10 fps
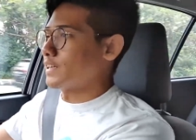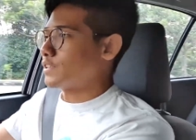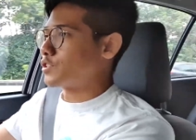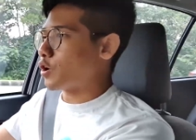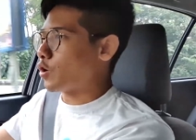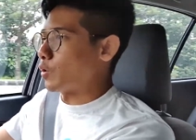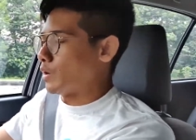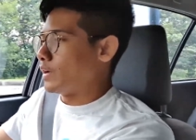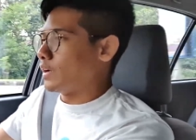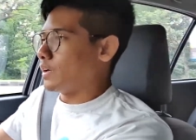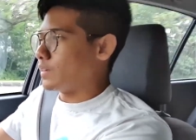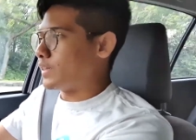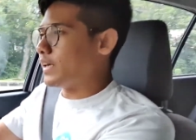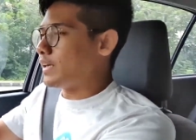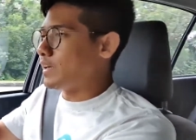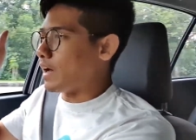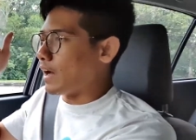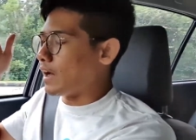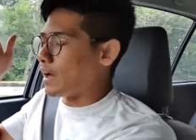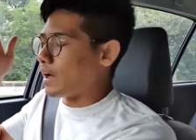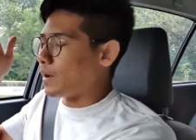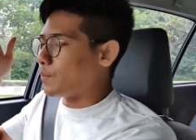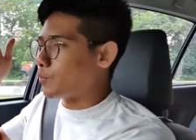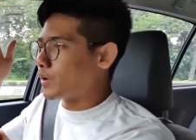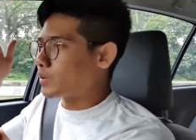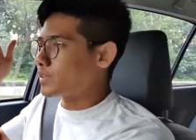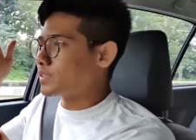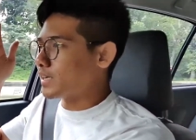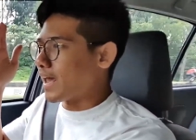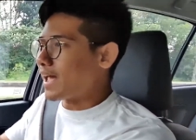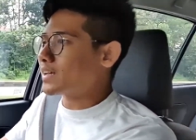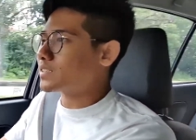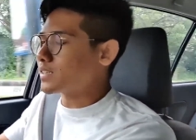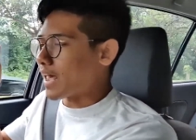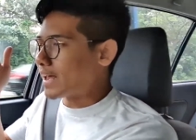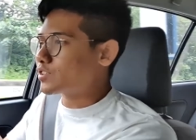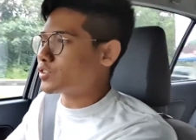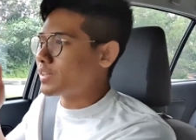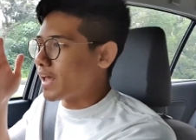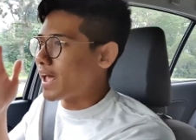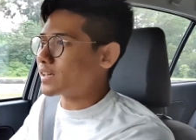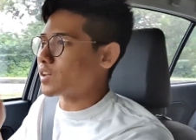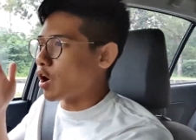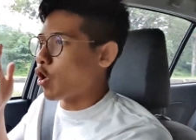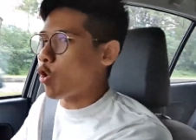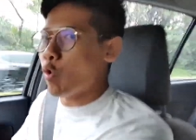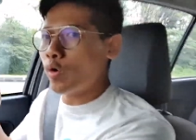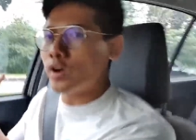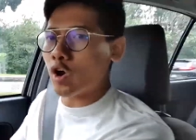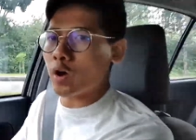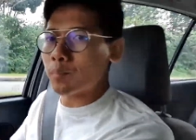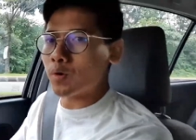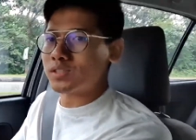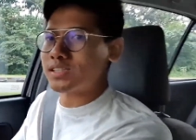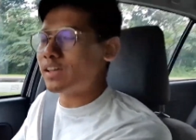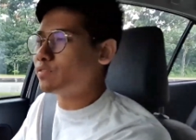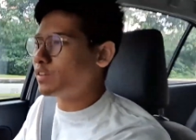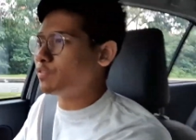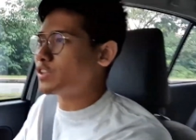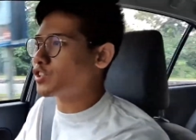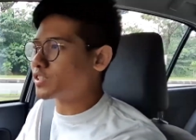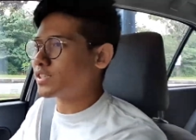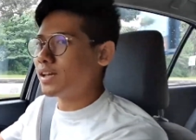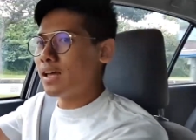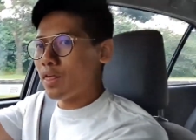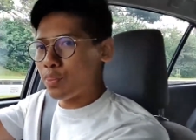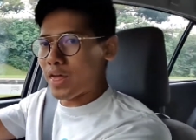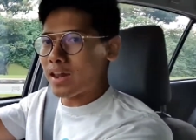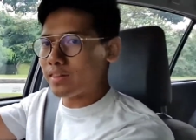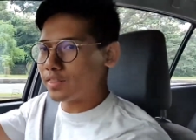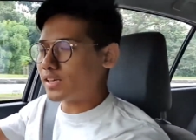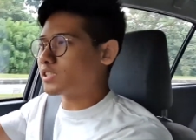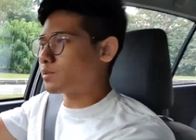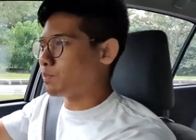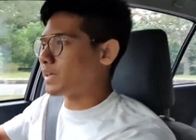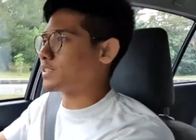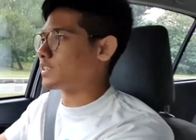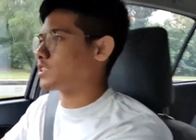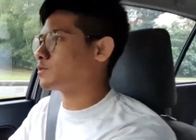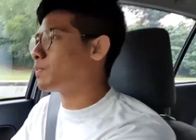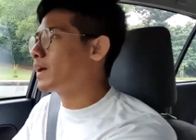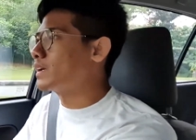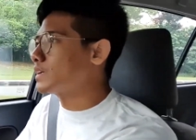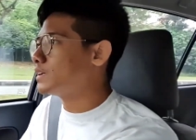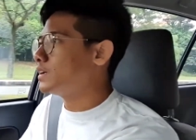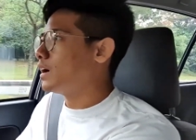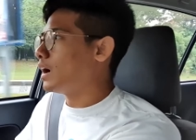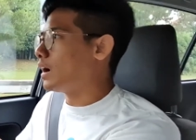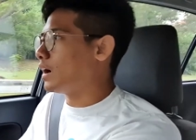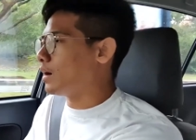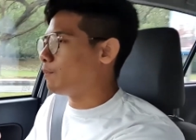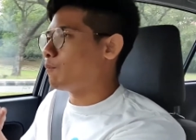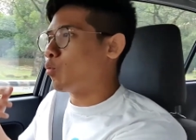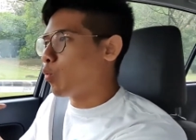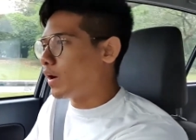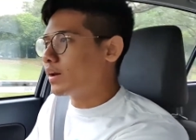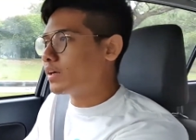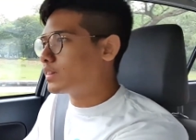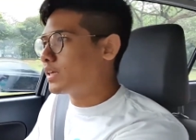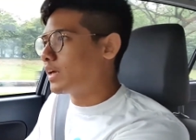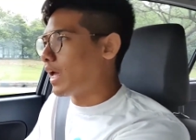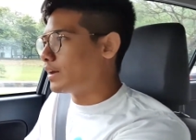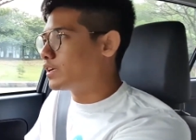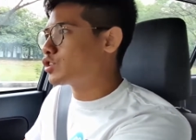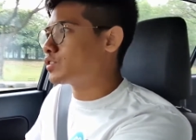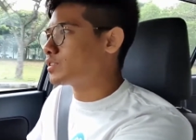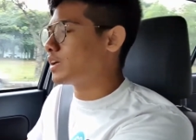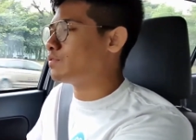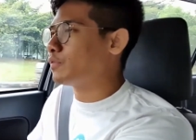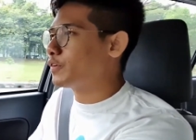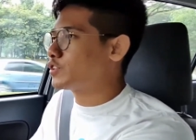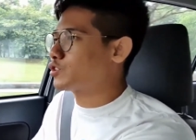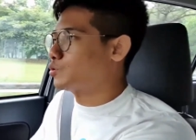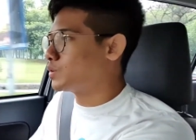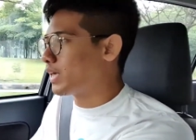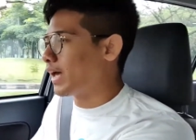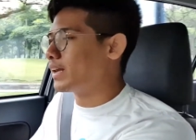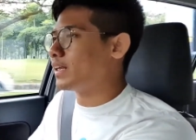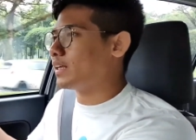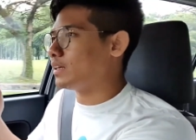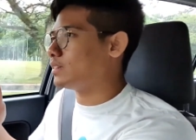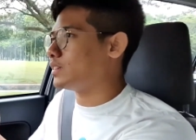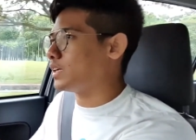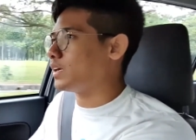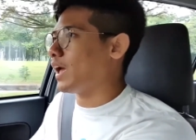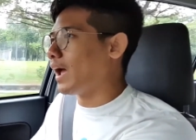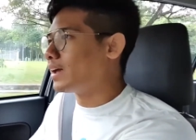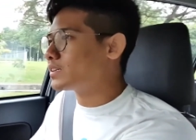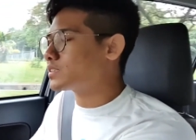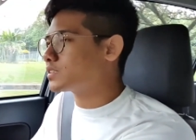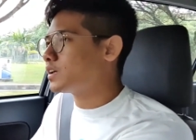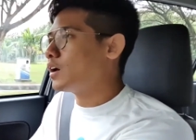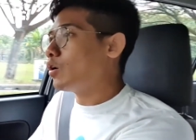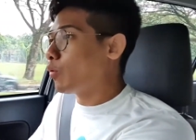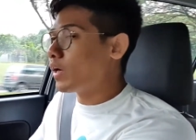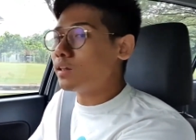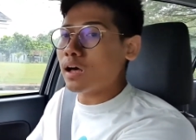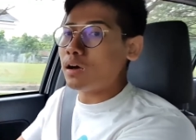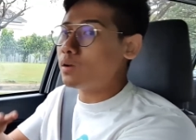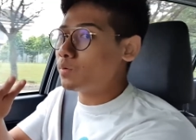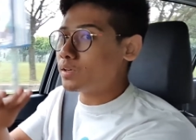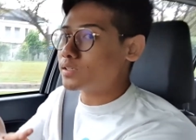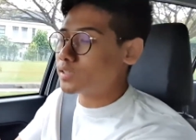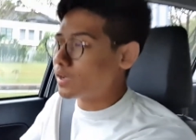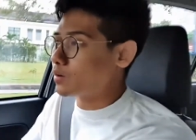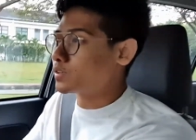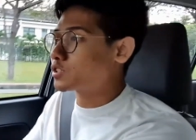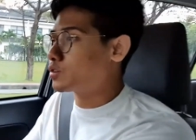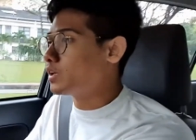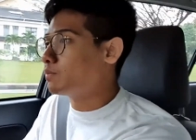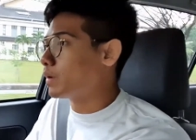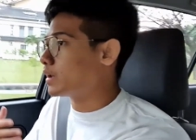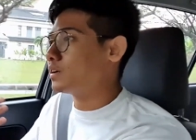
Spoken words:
So the the X actually has a whole lot more safety features than this basic spec. What are the additional safety features you get in the X? Well, I will list it out on the screen, but